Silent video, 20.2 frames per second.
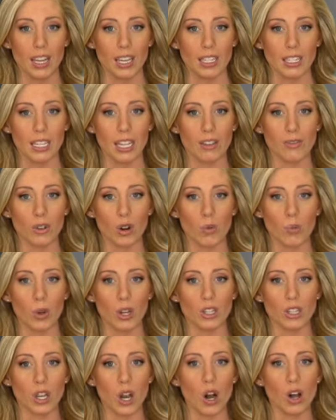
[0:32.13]
Silver
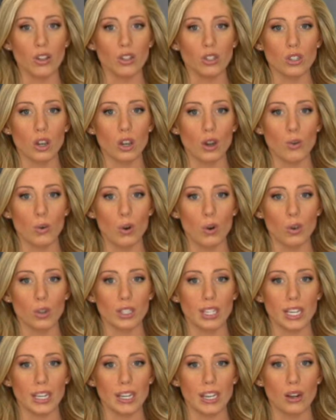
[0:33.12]
was also
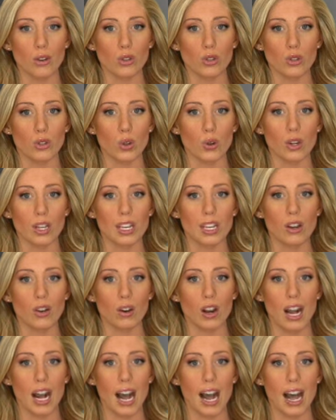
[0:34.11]
holding near its
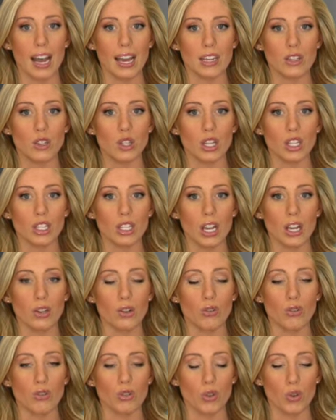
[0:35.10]
30-year high, just
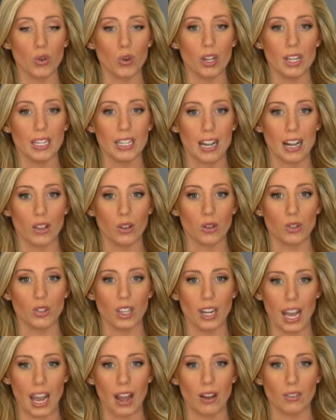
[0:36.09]
under $30
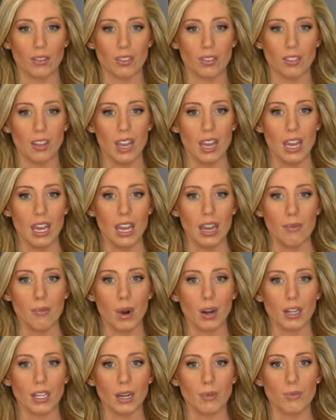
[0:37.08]
an ounce.
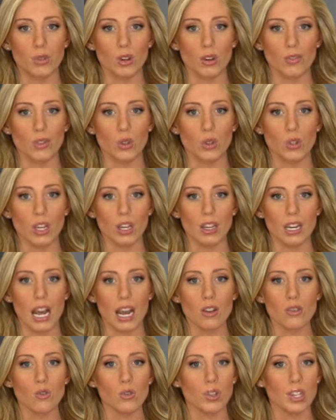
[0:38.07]
Market observers said
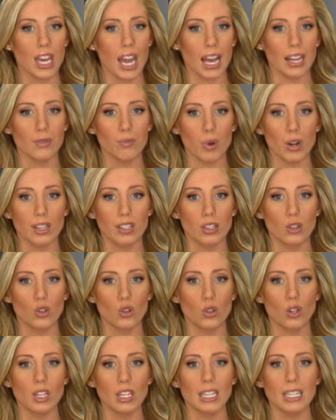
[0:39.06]
natural gas prices
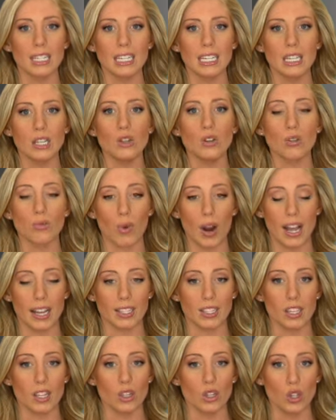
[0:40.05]
should continue to
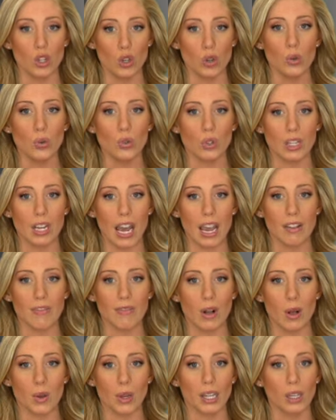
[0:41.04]
rise Tuesday
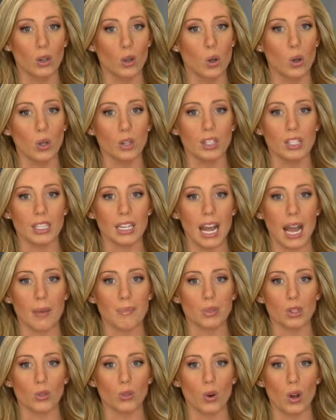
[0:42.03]
following cold
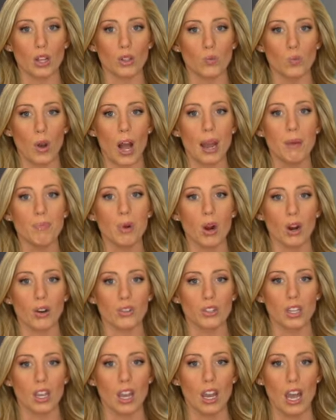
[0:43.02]
snaps across wide
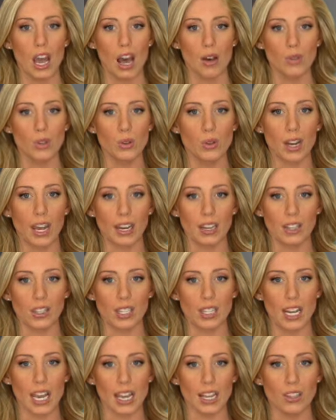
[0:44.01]
parts of the United
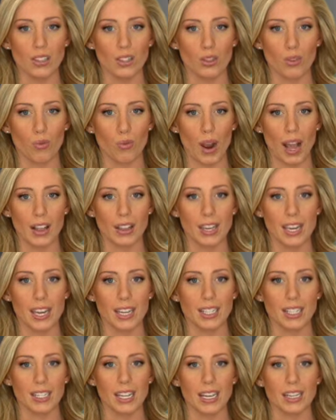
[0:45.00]
States. The rally
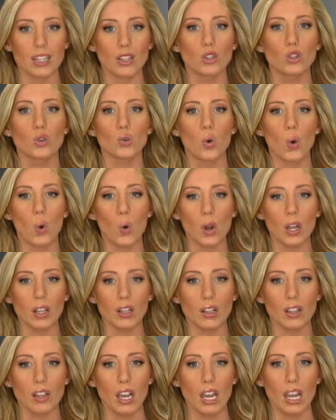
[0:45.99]
extended to
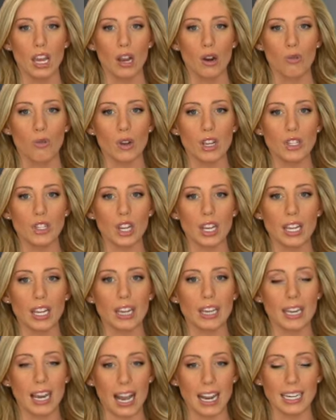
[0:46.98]
oil, reaching
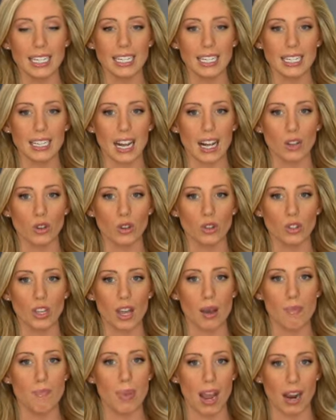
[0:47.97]
$90
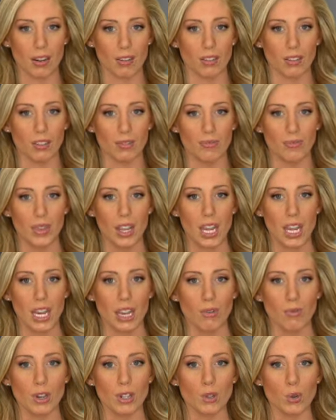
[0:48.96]
a barrel.
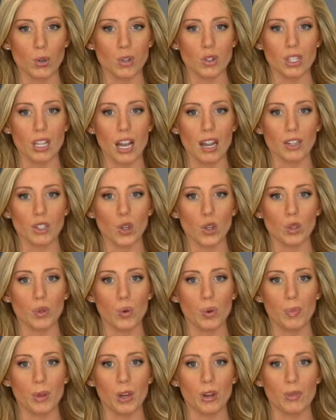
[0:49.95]
Resource stocks
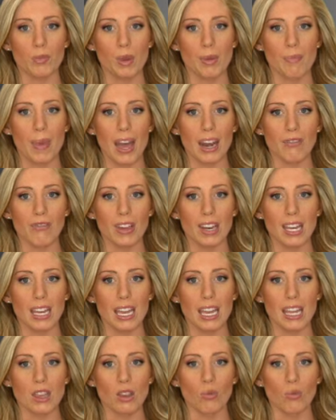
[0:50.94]
also appear to be
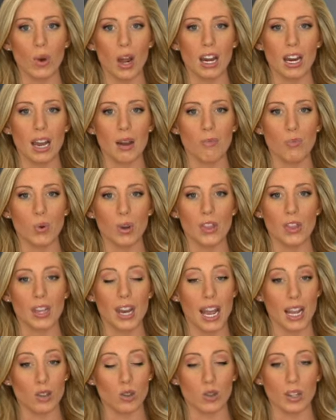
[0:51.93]
benefiting in the run-up, with
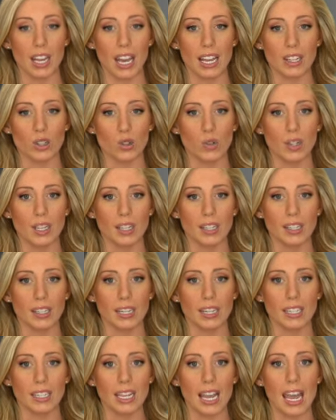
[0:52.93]
natural gas
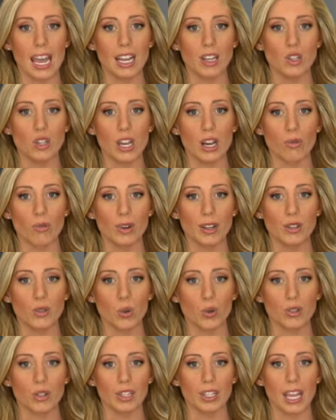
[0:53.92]
utilities AGL
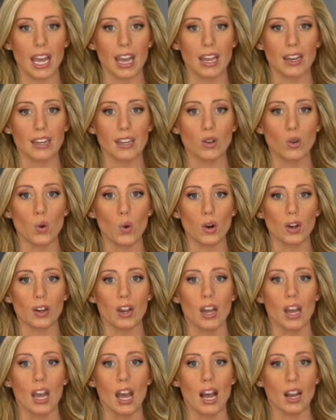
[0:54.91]
Resources and Nicor
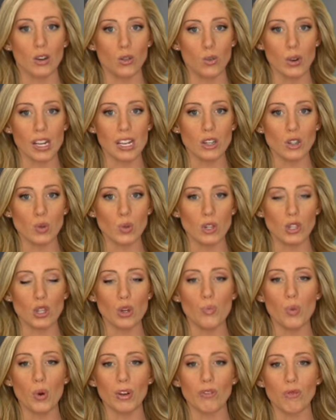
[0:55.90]
agreeing to a
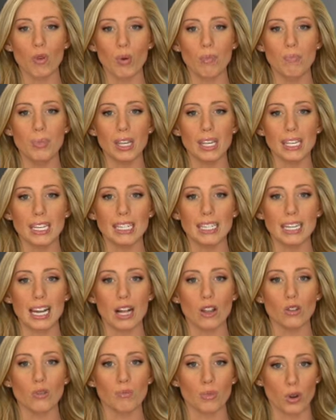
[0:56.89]
$2.4 billion
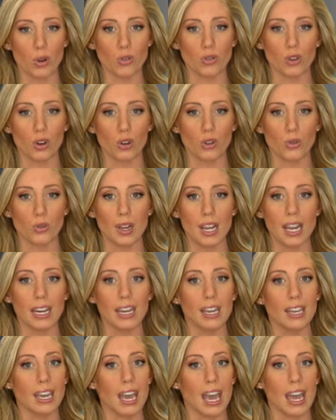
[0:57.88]
merger,
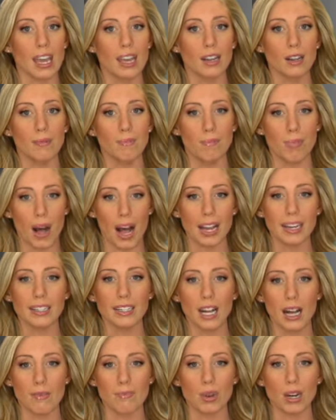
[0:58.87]
creating a
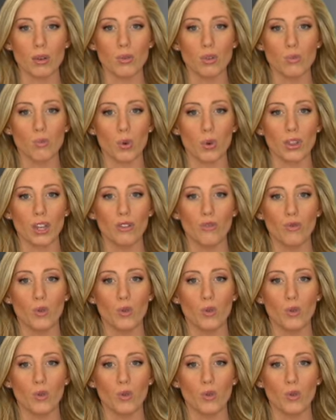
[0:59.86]
combined company with more than